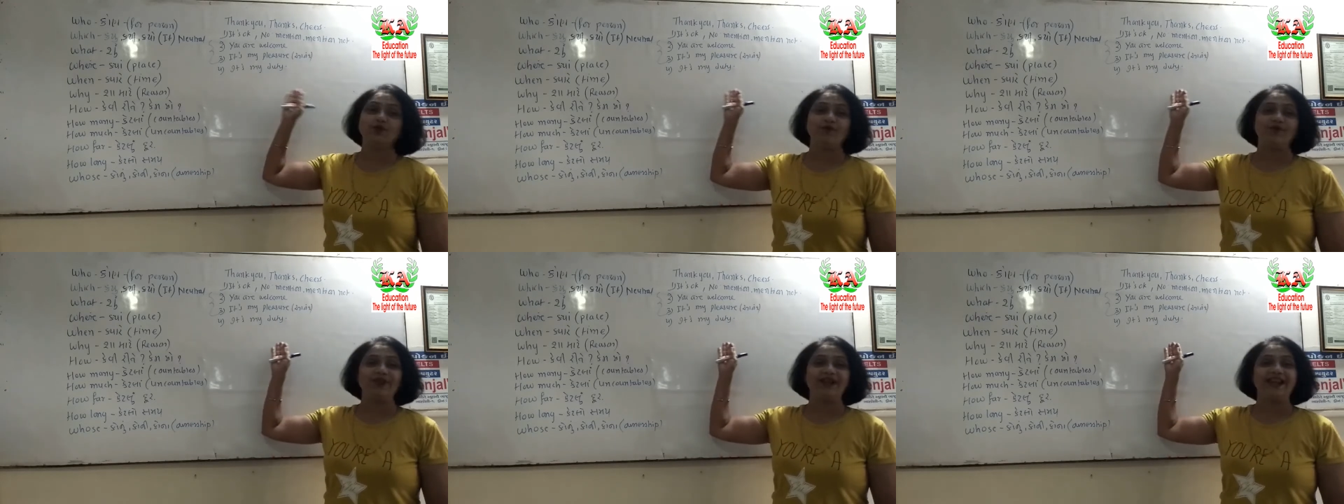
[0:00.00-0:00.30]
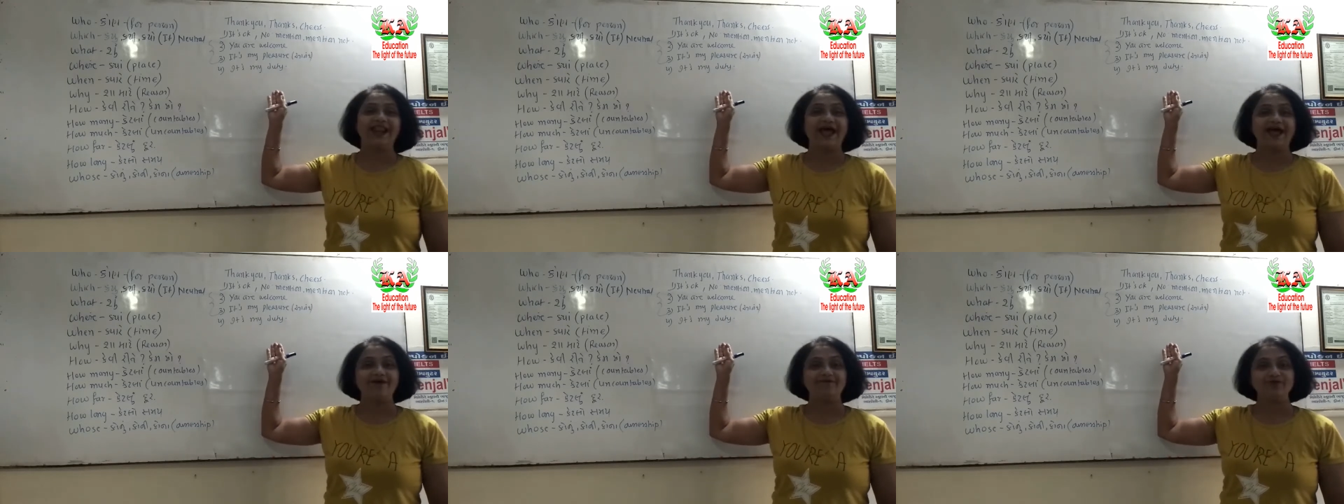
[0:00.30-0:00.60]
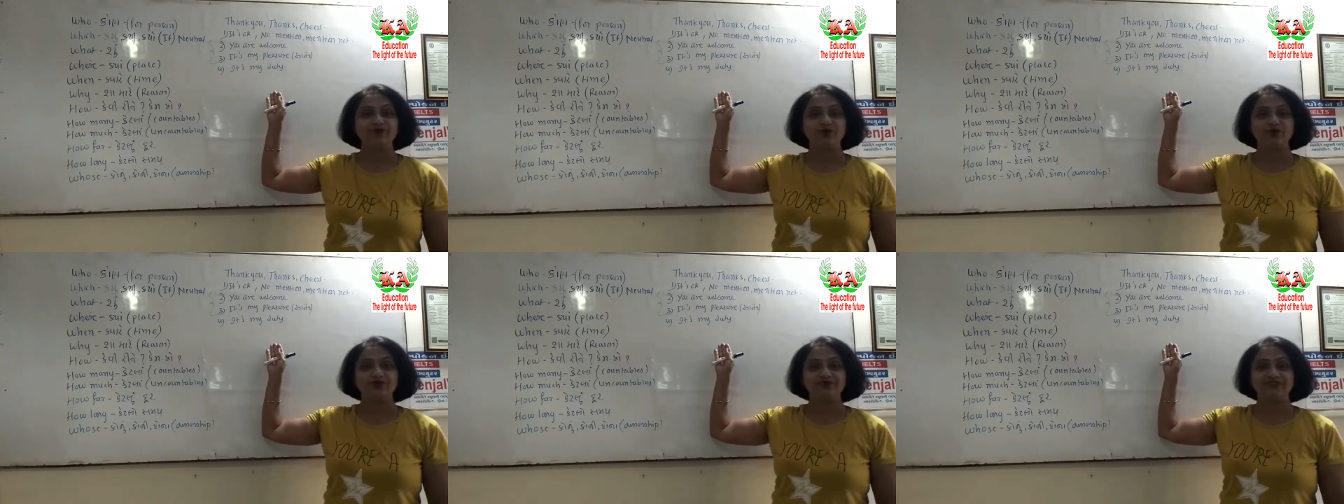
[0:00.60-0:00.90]
you will now
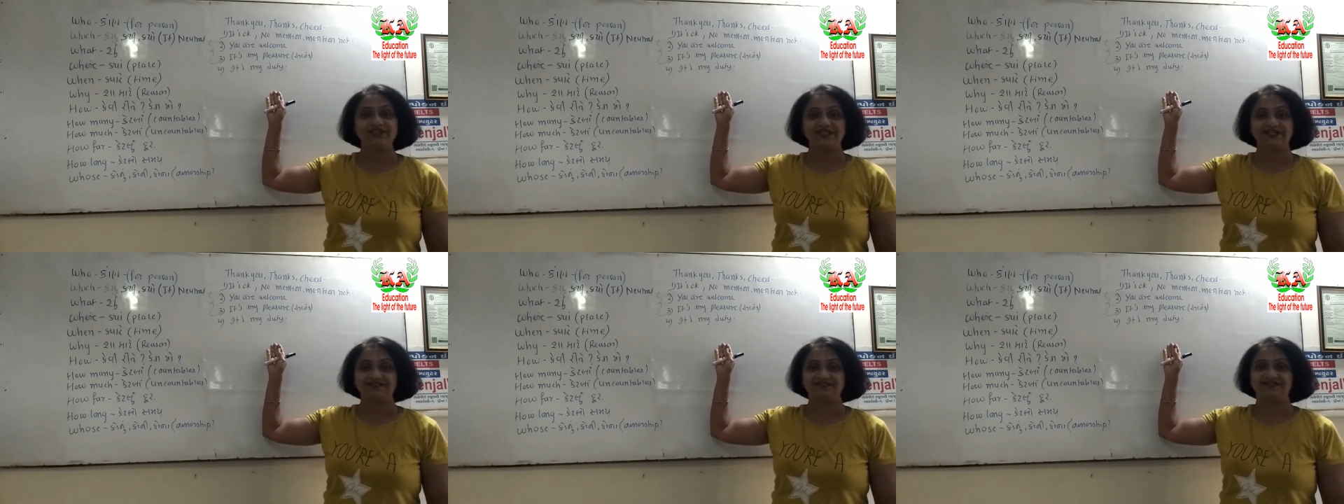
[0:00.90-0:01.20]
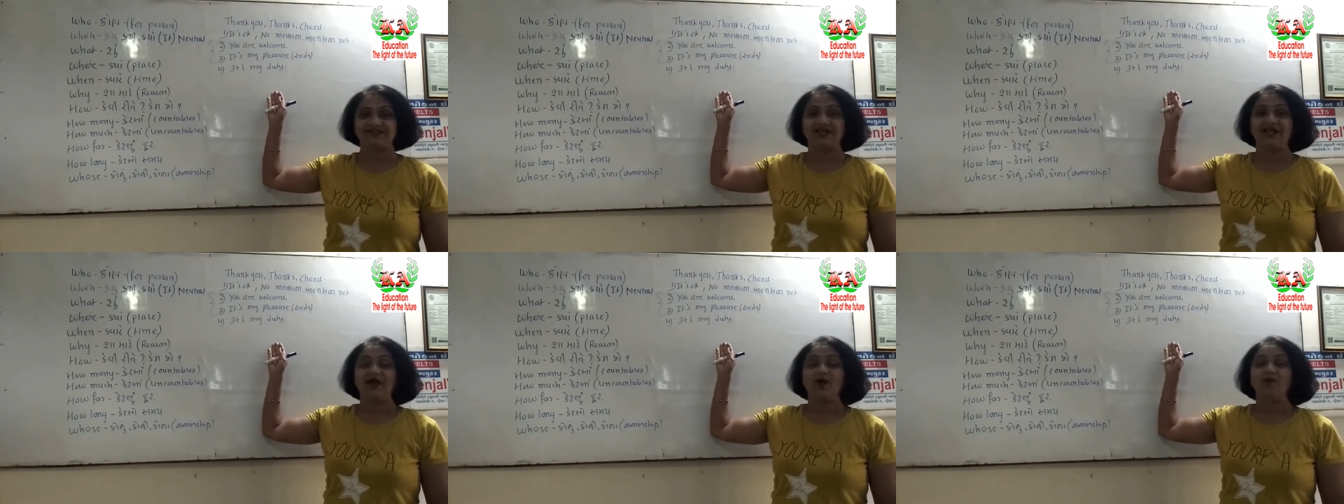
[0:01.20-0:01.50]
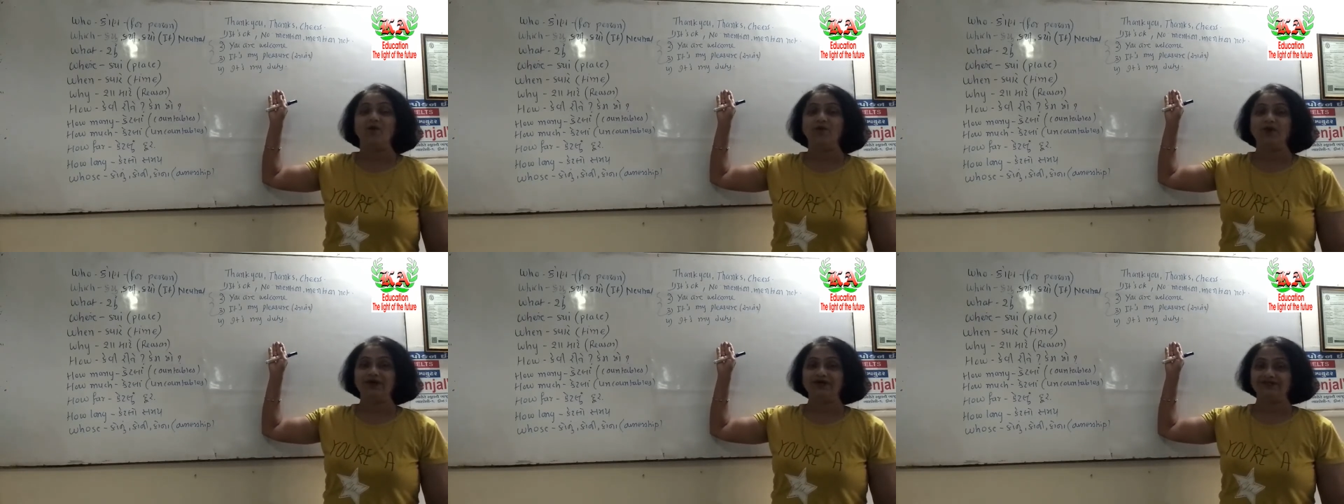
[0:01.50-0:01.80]
use these
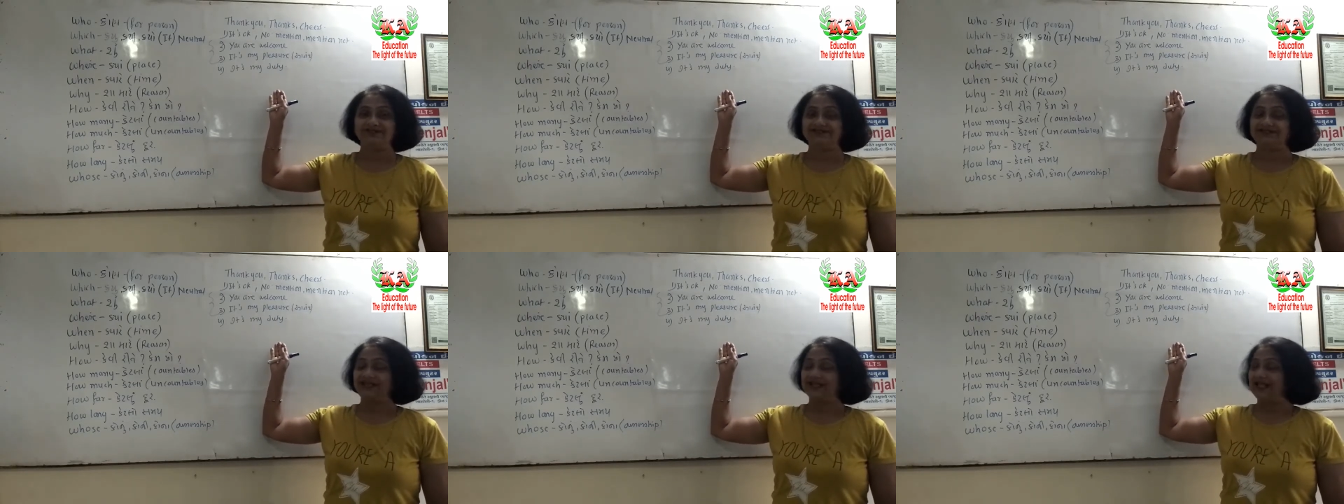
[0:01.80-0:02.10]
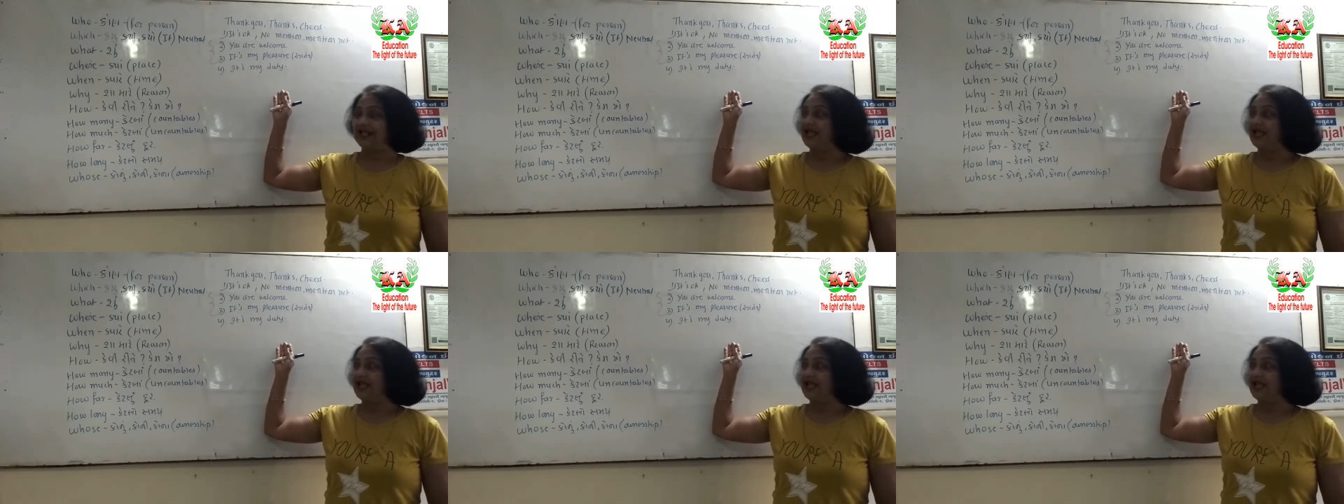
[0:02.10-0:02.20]
words.